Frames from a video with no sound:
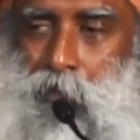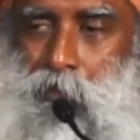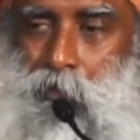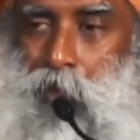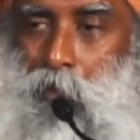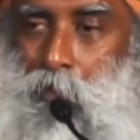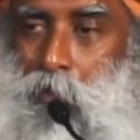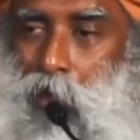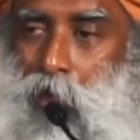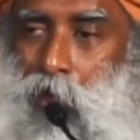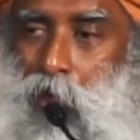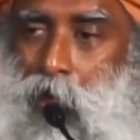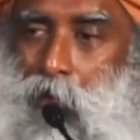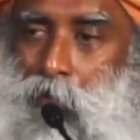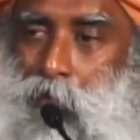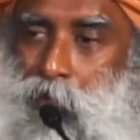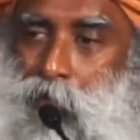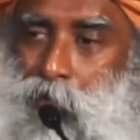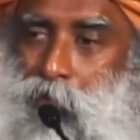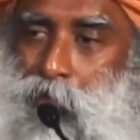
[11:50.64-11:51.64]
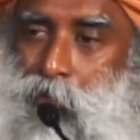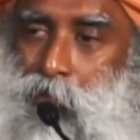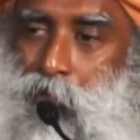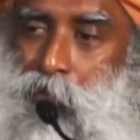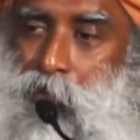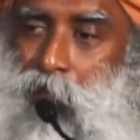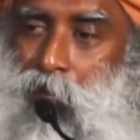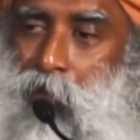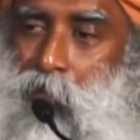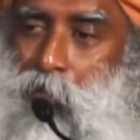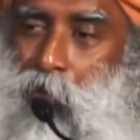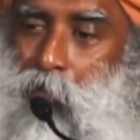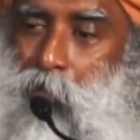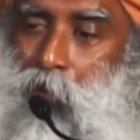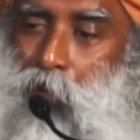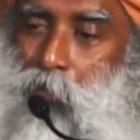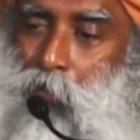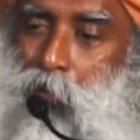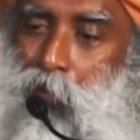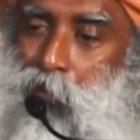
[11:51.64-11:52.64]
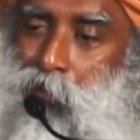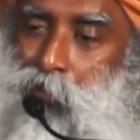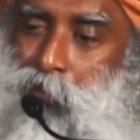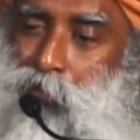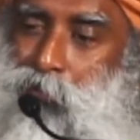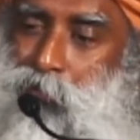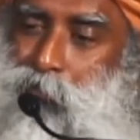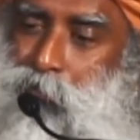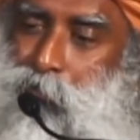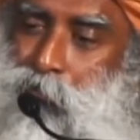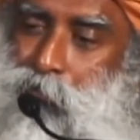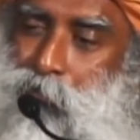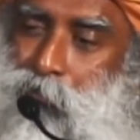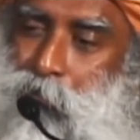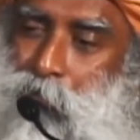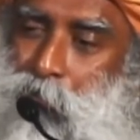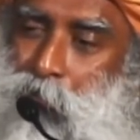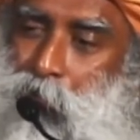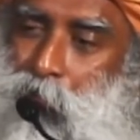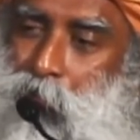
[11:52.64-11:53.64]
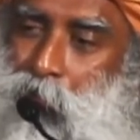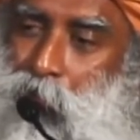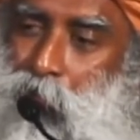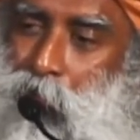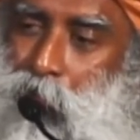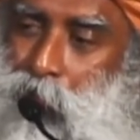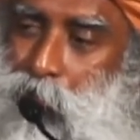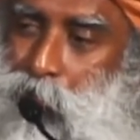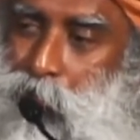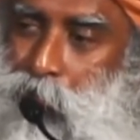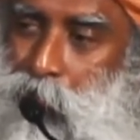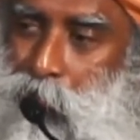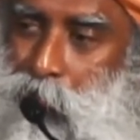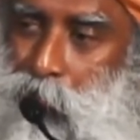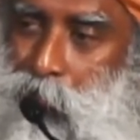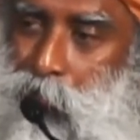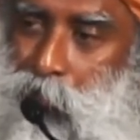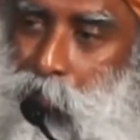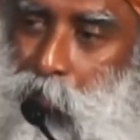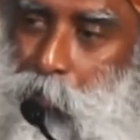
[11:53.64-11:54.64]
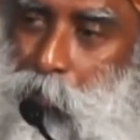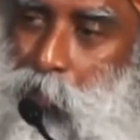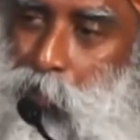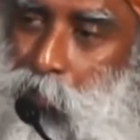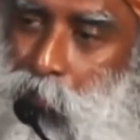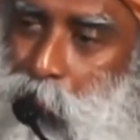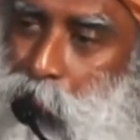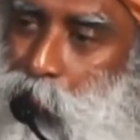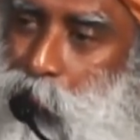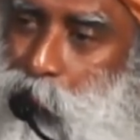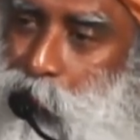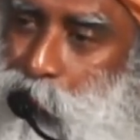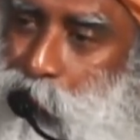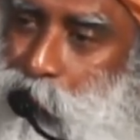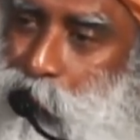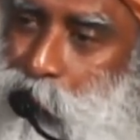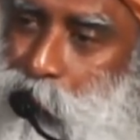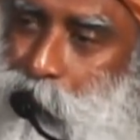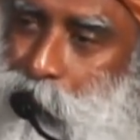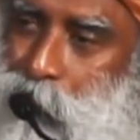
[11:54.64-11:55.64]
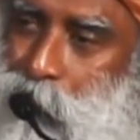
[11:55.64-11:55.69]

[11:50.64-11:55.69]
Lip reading: "Mama, how is grandmama born?" "A stoke dropped her too."